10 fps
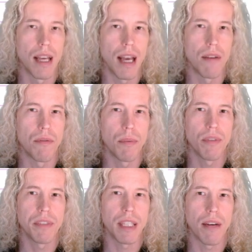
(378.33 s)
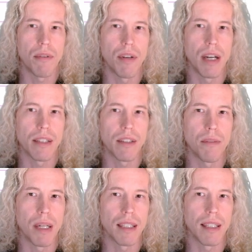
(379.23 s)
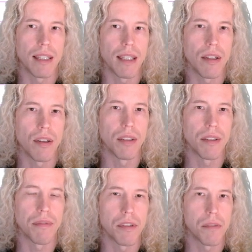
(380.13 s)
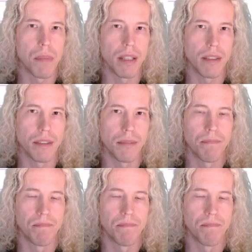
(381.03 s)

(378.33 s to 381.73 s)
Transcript: and remove the arrow icon by clicking on the first button.